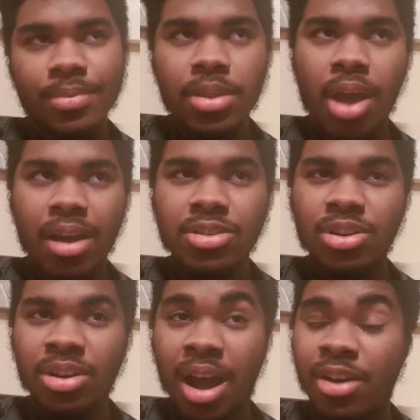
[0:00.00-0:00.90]
I guess
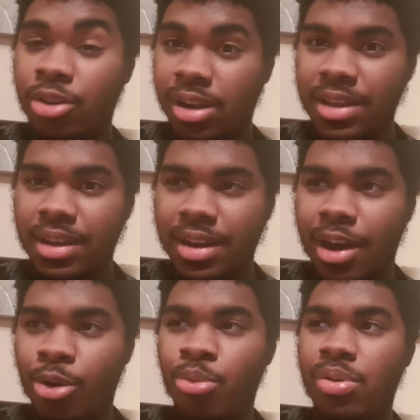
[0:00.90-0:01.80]
I could link it
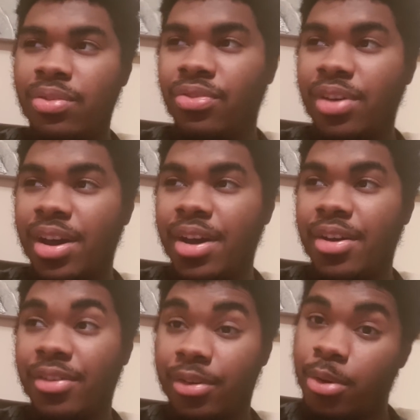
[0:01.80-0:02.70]
now with
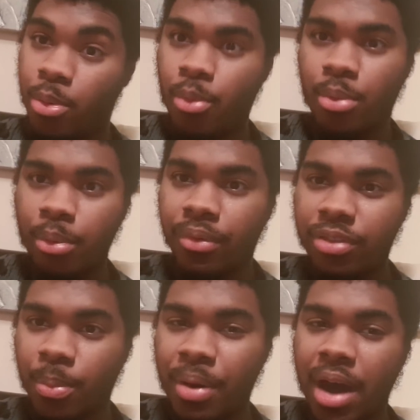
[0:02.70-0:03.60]

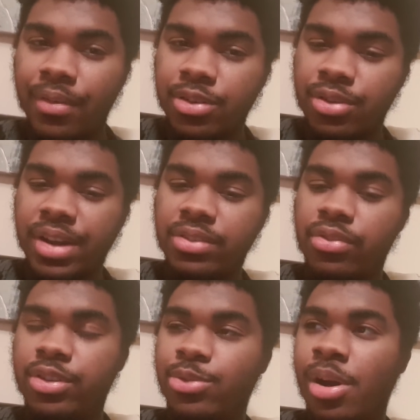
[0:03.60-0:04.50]
the power transfer
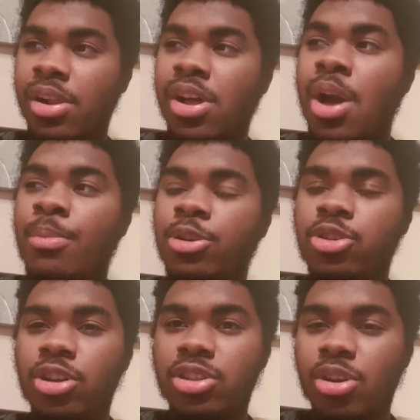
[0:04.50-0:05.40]
as well. But
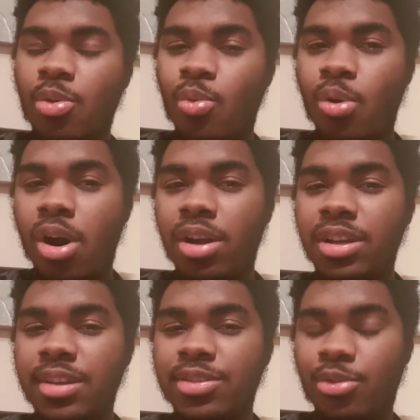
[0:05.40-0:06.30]
just what
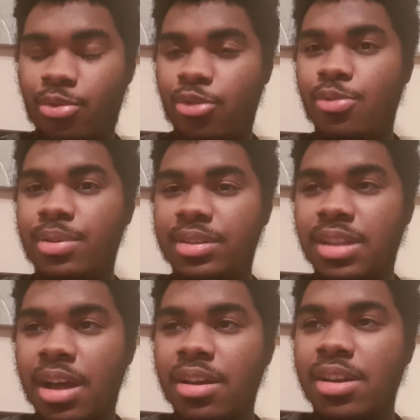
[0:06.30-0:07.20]
these rumors
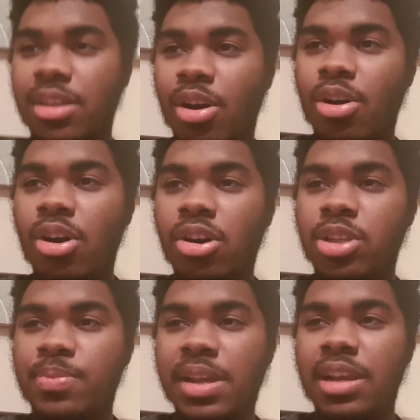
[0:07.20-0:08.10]
that us
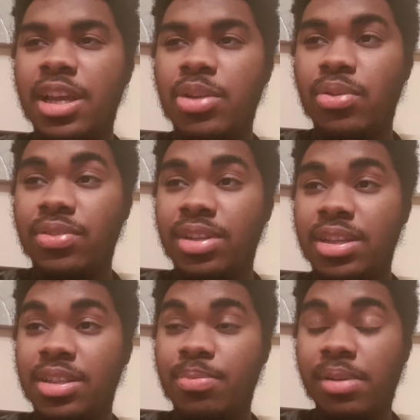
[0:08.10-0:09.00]
being linked with
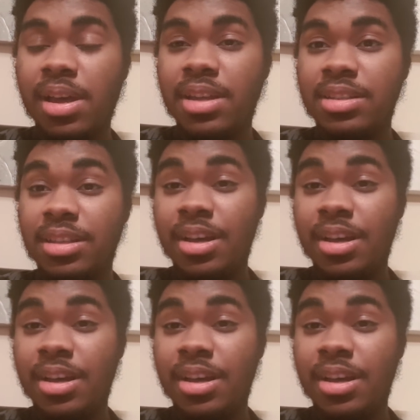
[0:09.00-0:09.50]
these players,